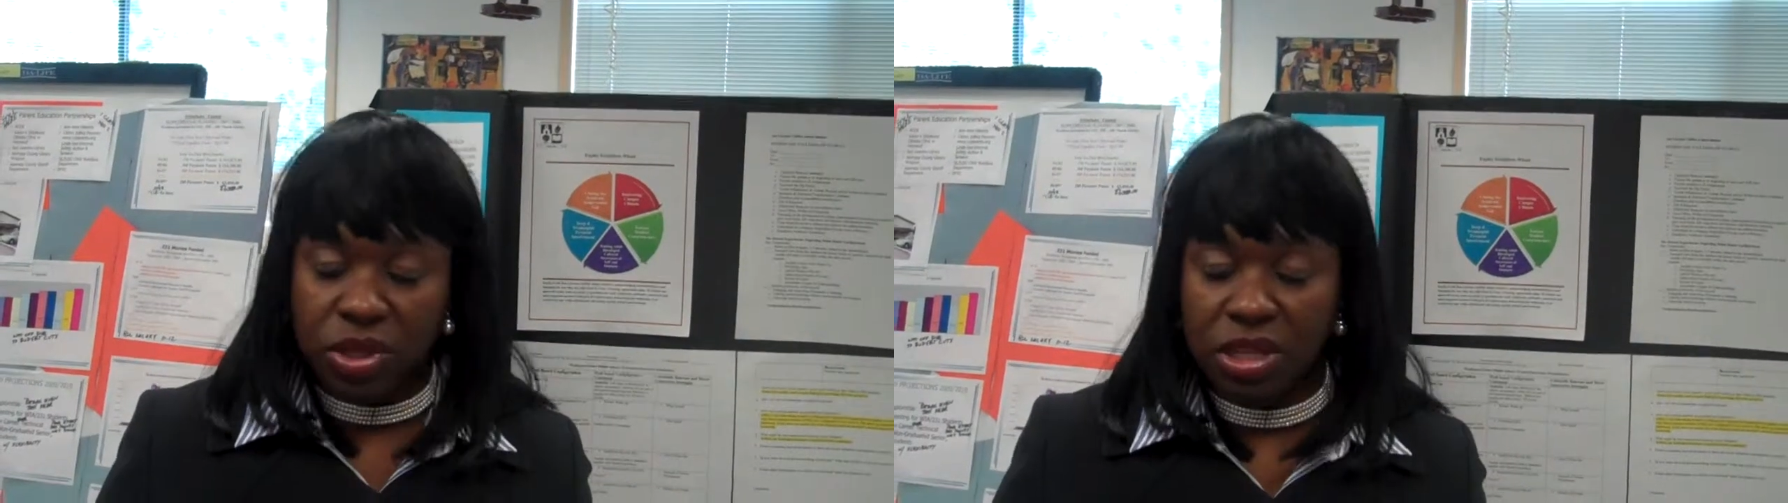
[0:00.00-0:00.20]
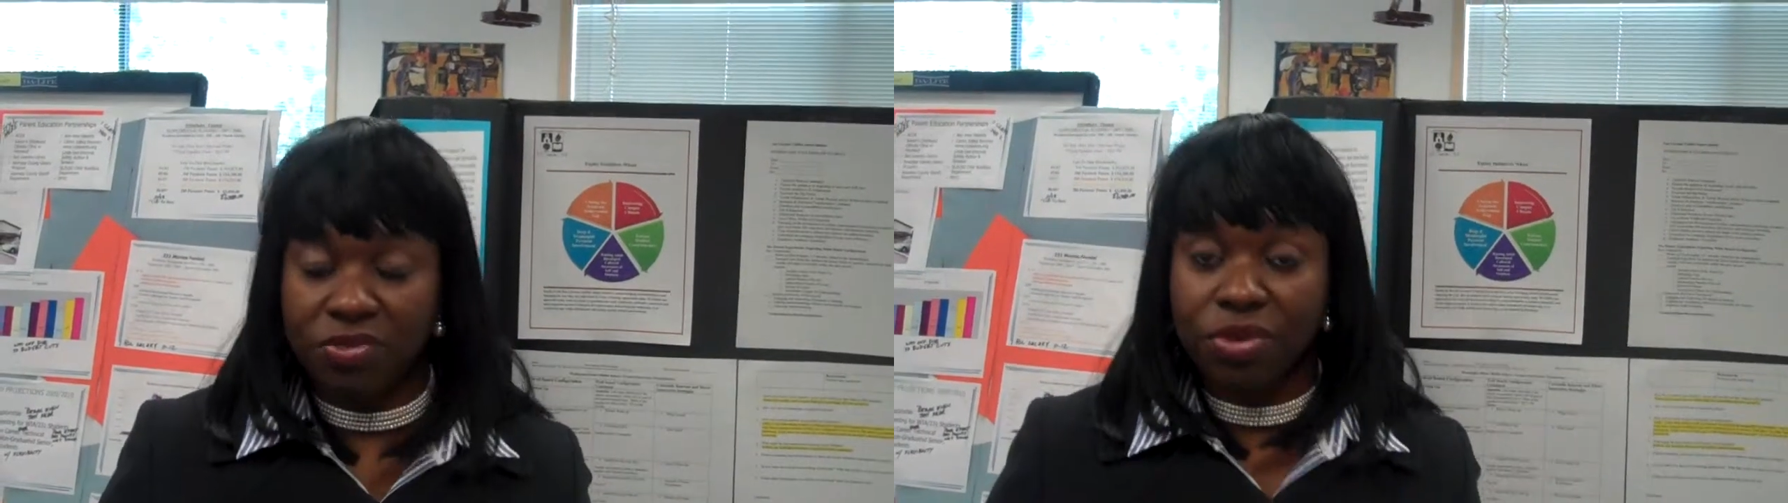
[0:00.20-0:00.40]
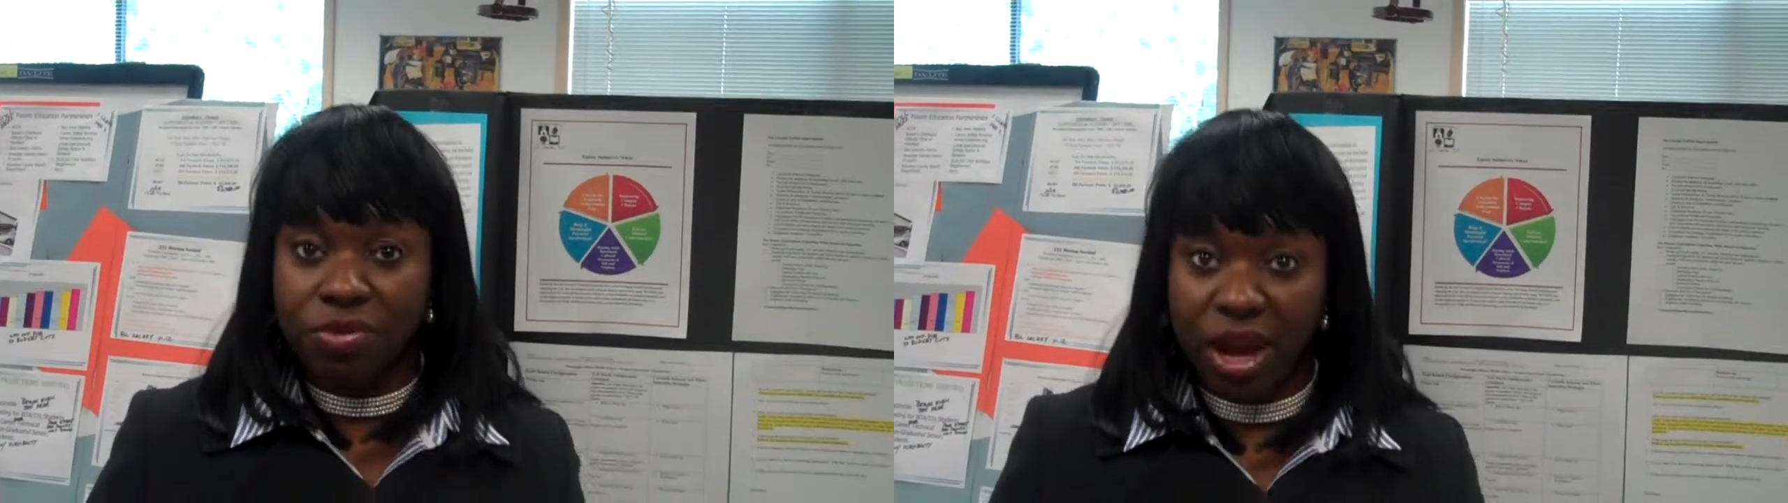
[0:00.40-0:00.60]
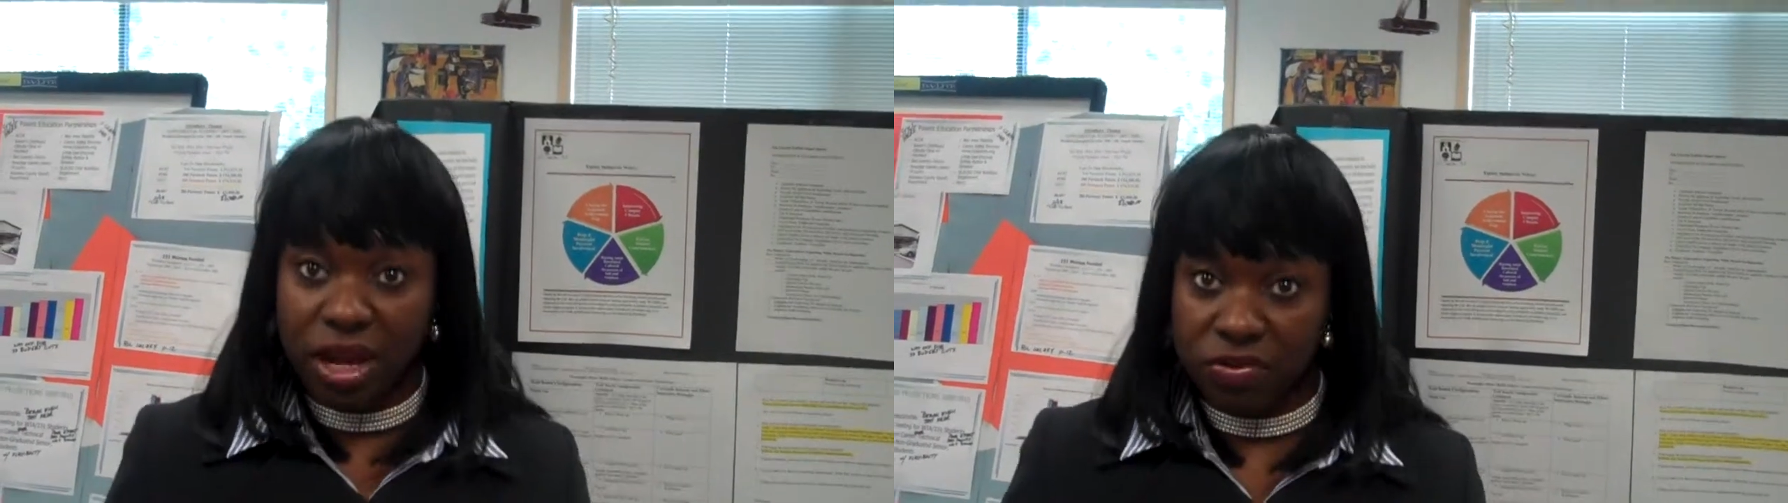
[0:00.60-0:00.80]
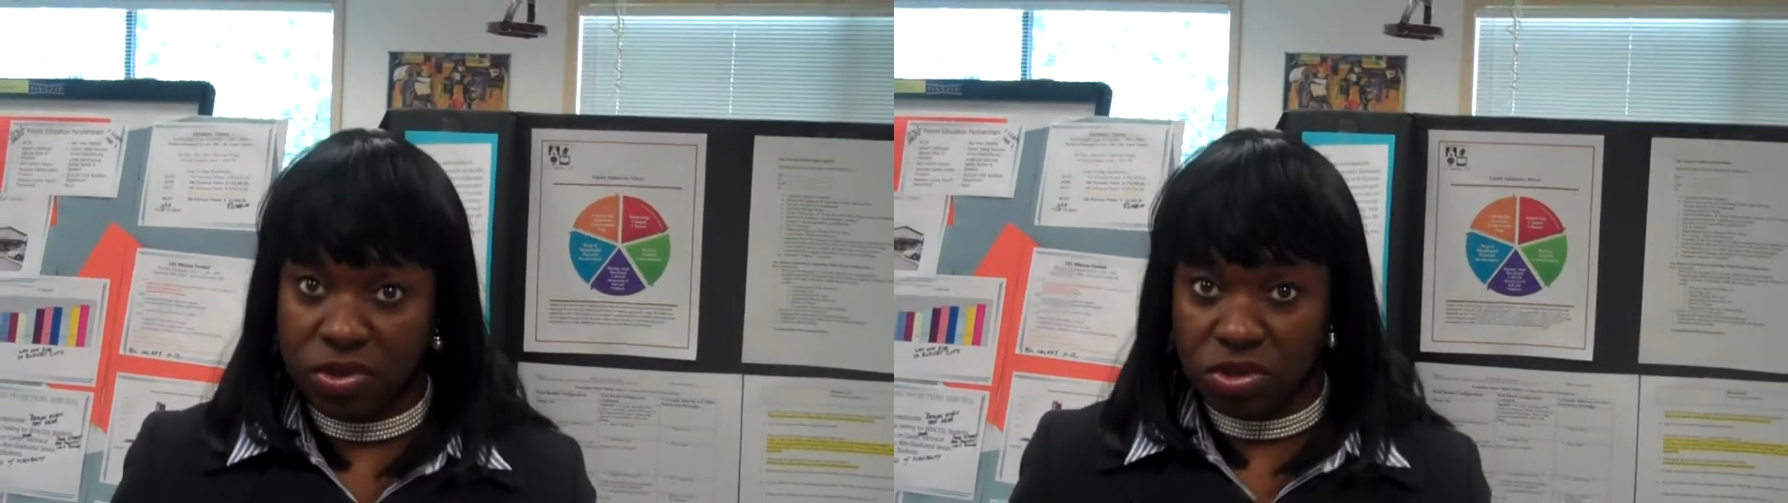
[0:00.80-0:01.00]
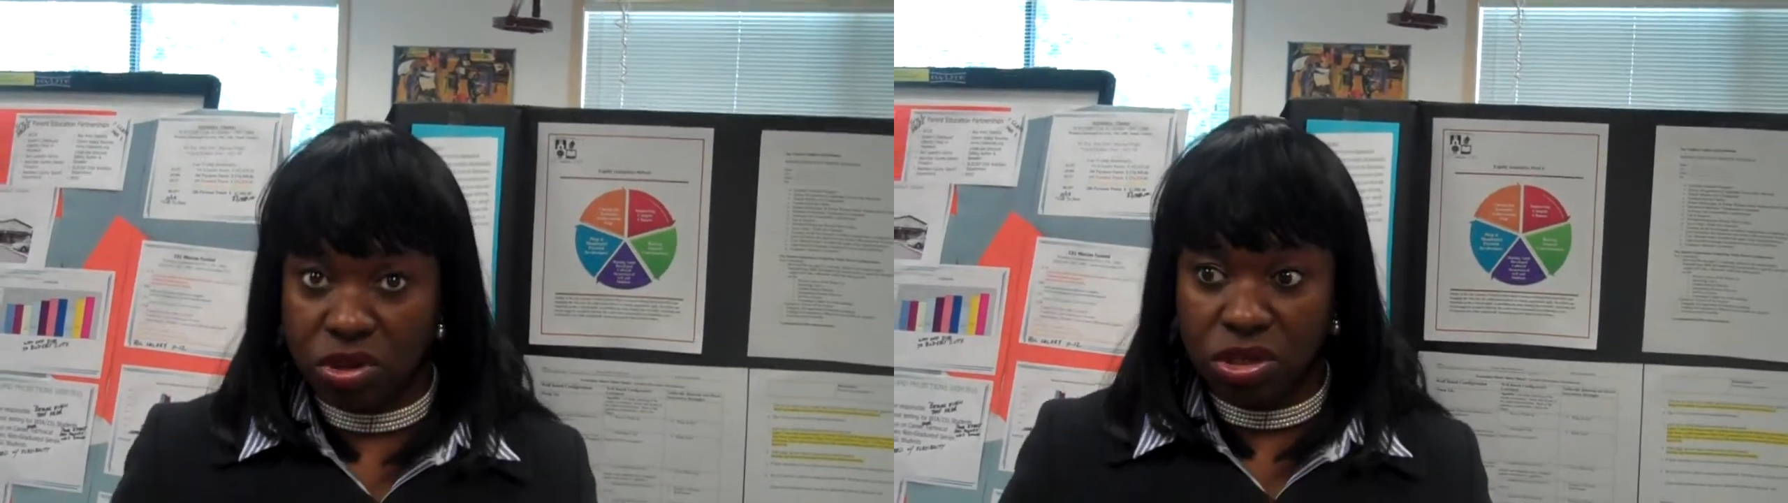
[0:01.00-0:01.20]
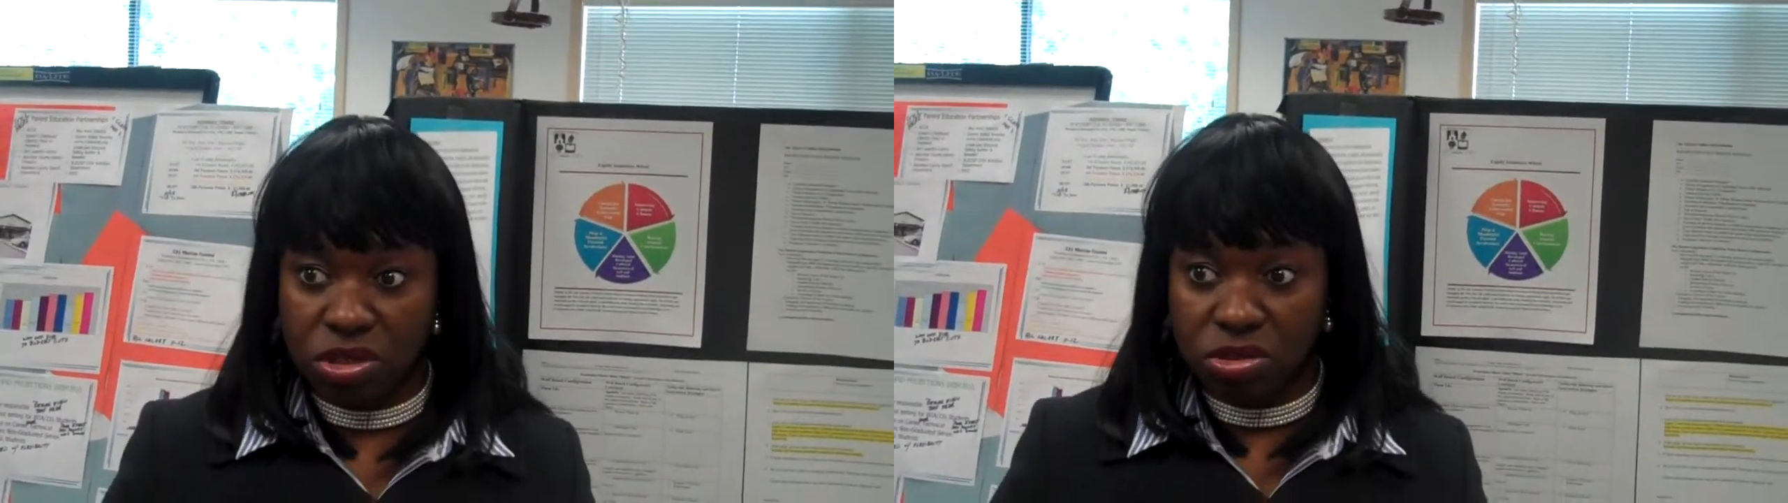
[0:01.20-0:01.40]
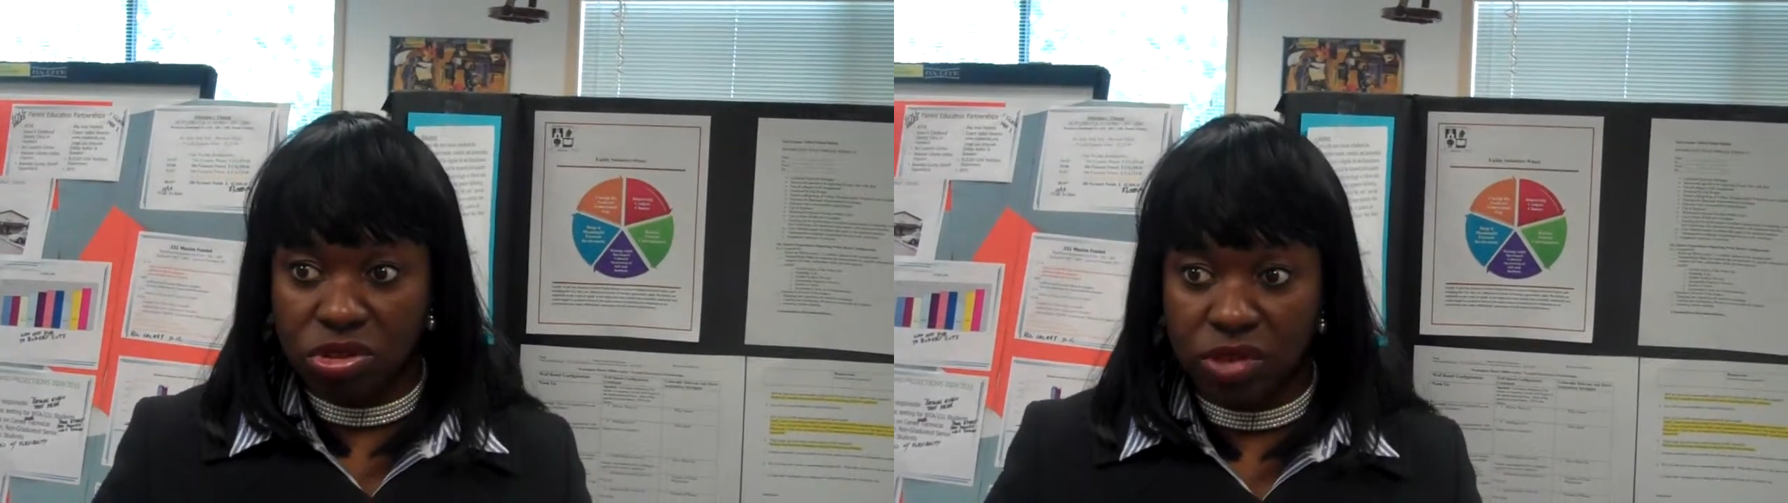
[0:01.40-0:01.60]
with a variety of
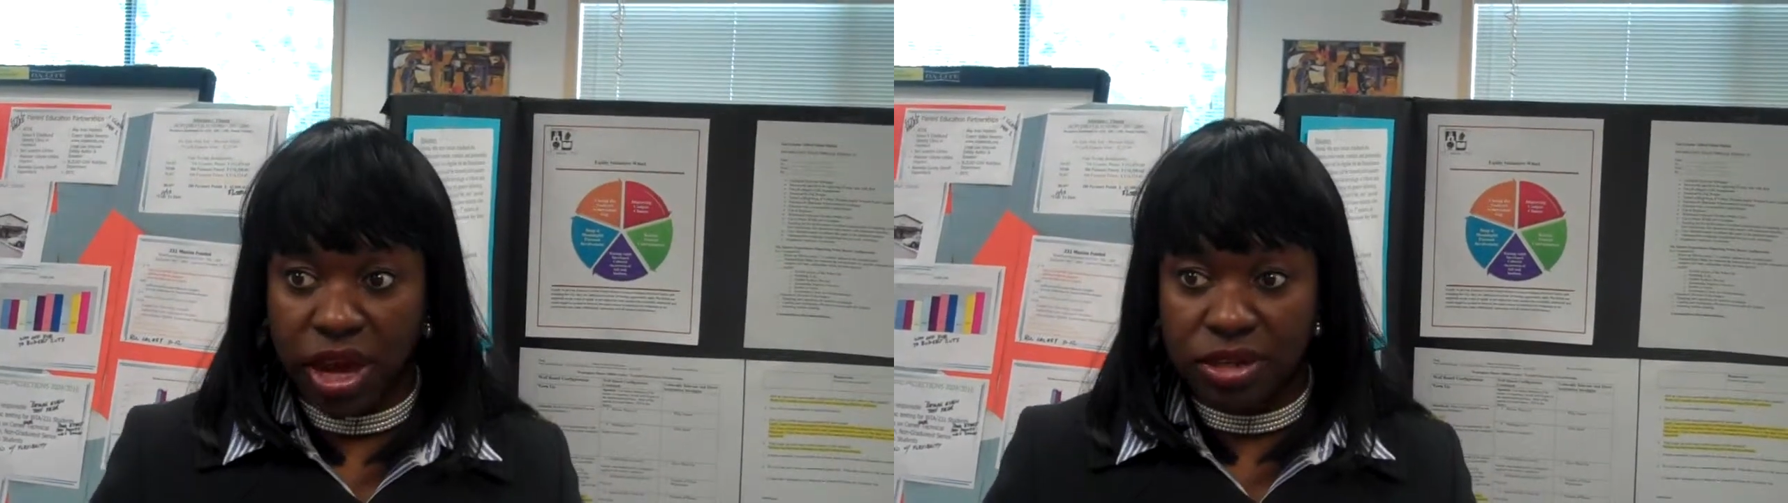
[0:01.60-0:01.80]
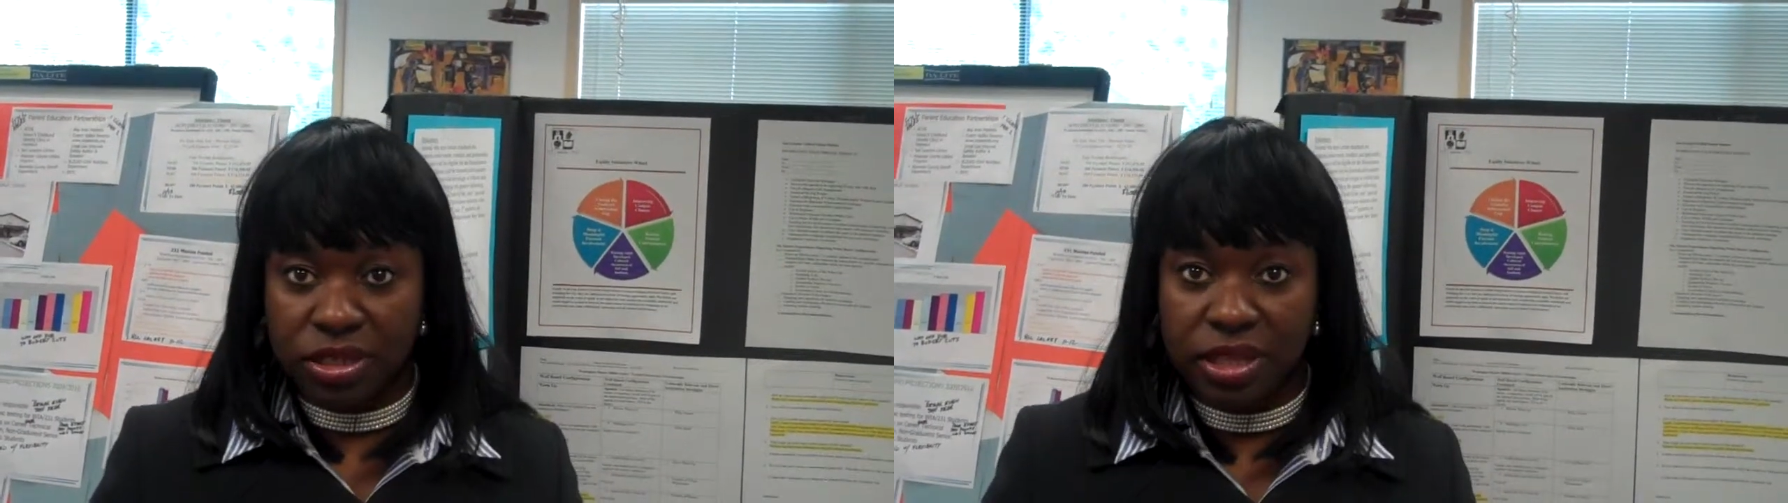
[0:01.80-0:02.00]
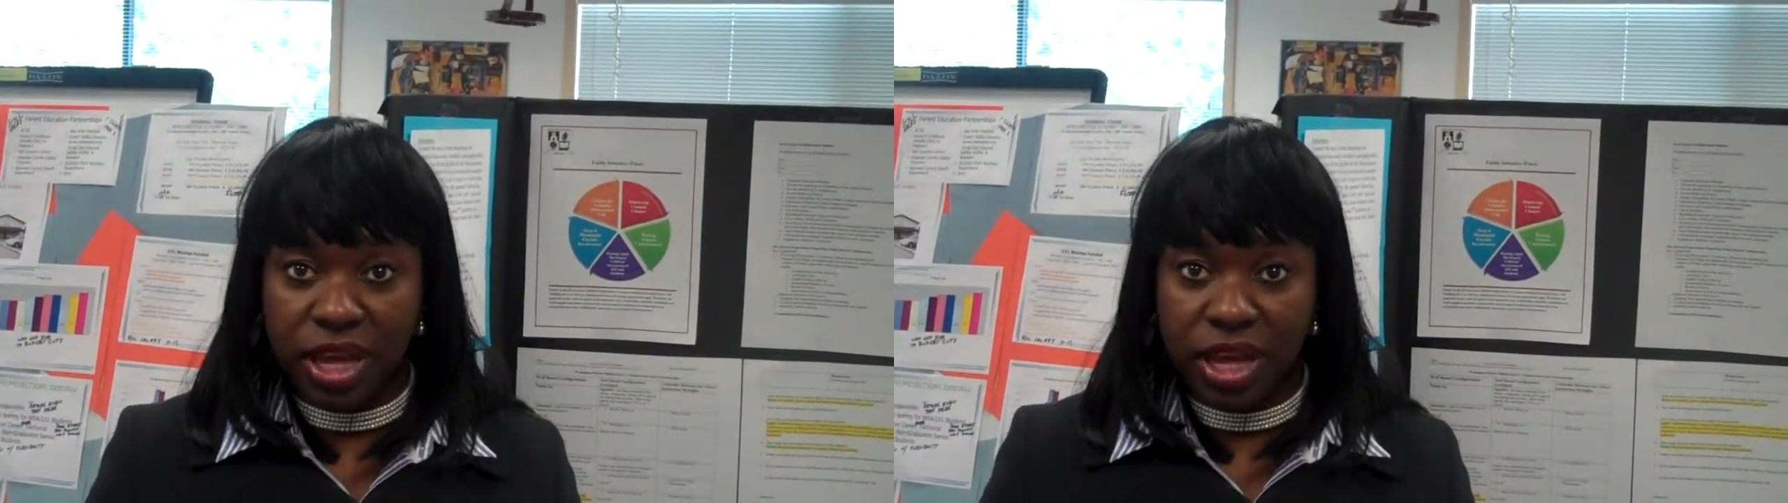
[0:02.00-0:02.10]
instructional strategies.